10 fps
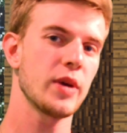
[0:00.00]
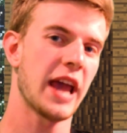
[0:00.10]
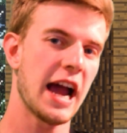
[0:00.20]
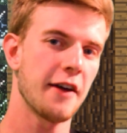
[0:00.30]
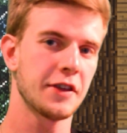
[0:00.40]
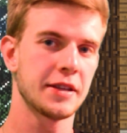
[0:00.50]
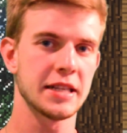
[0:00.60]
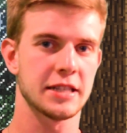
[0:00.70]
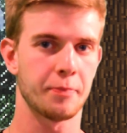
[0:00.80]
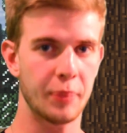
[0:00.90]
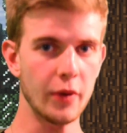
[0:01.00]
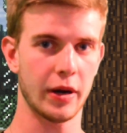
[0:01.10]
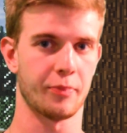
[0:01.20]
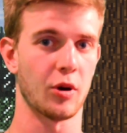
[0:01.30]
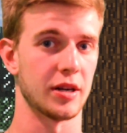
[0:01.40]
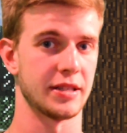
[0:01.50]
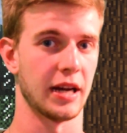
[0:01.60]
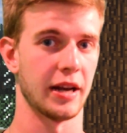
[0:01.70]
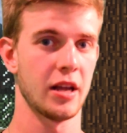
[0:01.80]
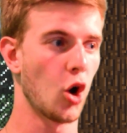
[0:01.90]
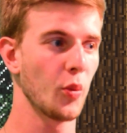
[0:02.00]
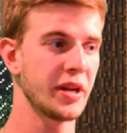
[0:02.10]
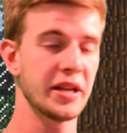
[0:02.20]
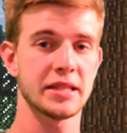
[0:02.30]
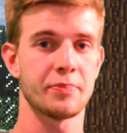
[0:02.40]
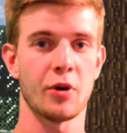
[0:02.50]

we have the disappearing part part done. All we need is the